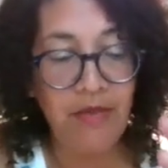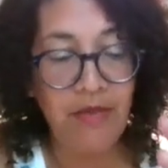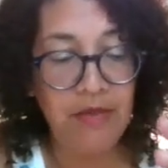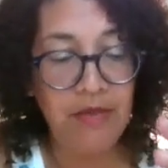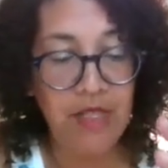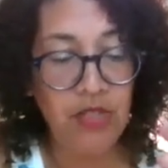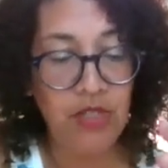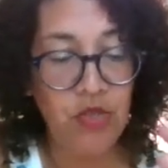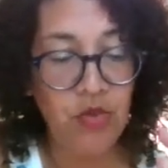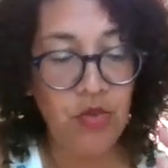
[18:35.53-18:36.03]
from
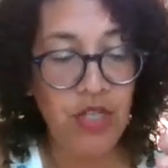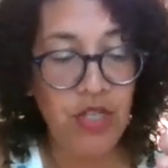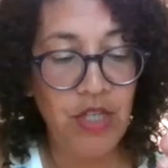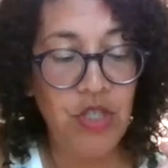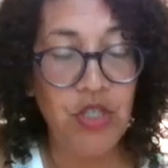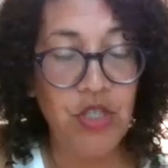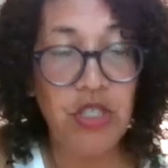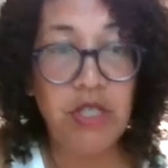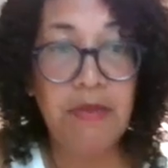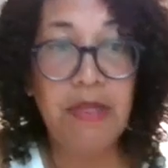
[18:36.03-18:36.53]

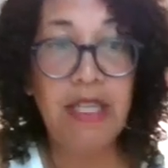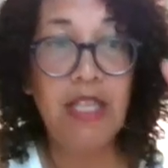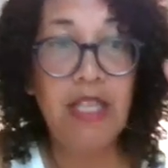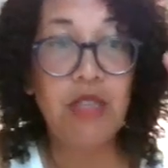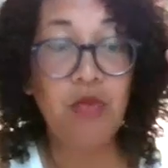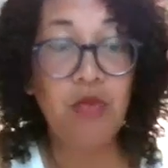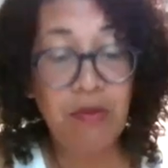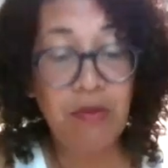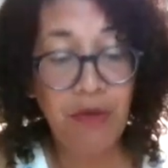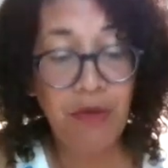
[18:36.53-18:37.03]
situations
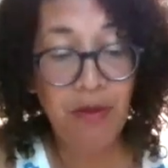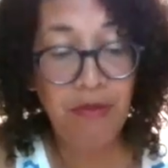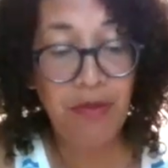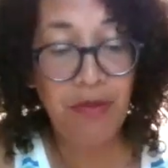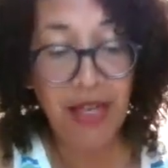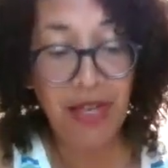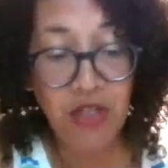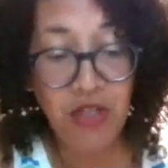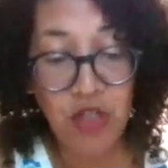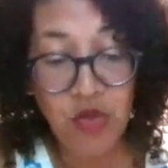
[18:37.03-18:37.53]
because we
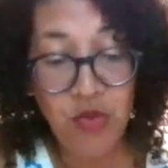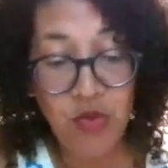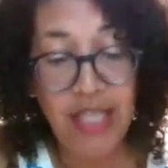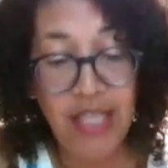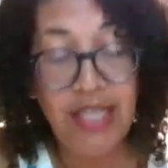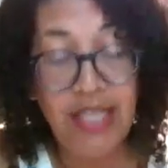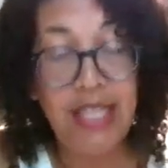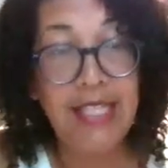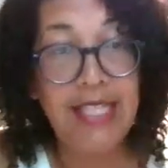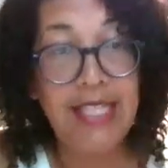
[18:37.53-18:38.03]

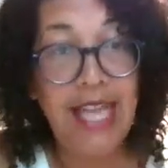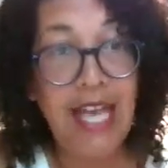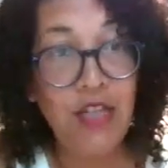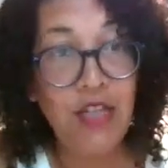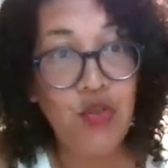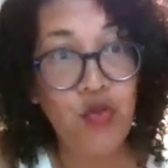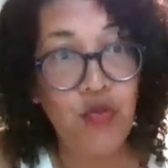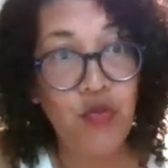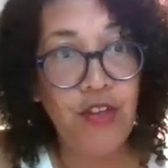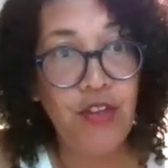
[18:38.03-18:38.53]
perpetuate
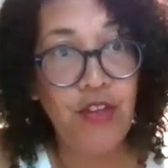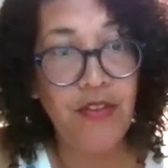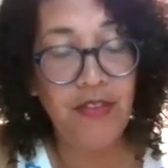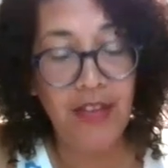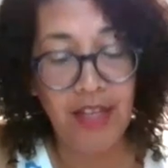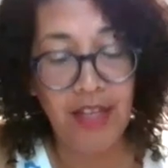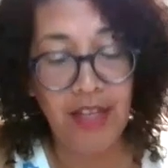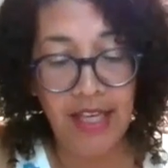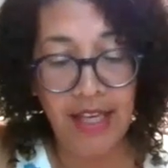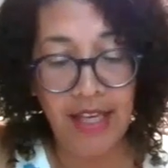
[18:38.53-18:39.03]
catastrophe
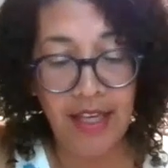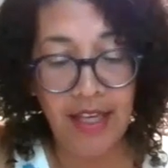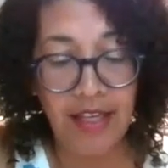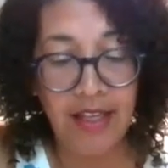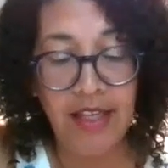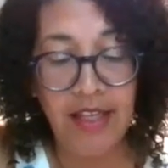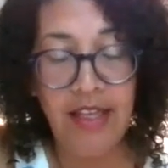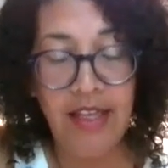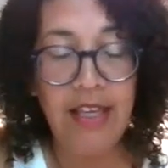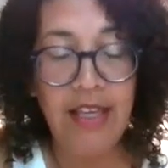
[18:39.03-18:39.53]
thinking
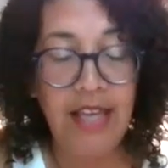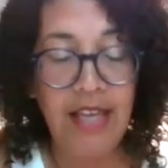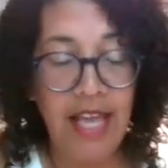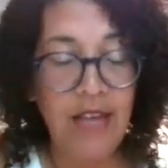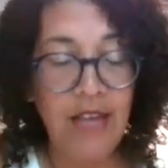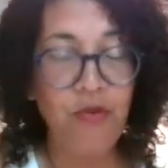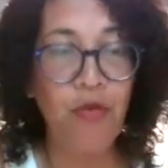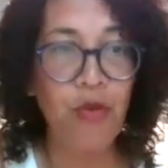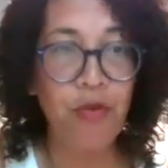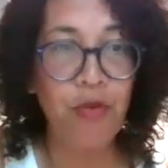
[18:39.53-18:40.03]

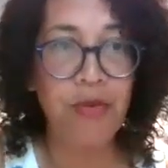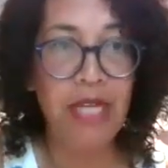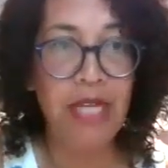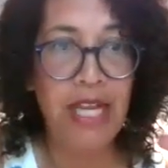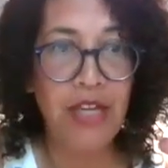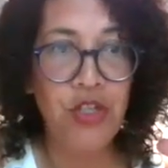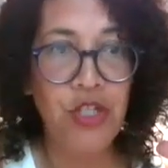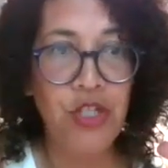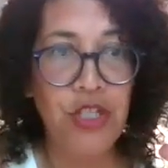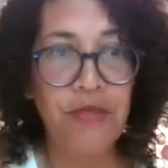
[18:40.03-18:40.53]
and
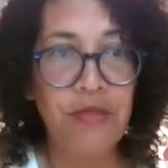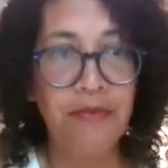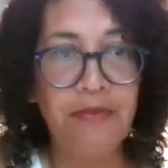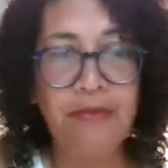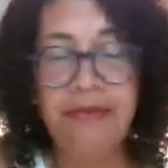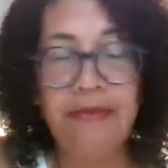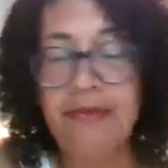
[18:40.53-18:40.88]
rumination.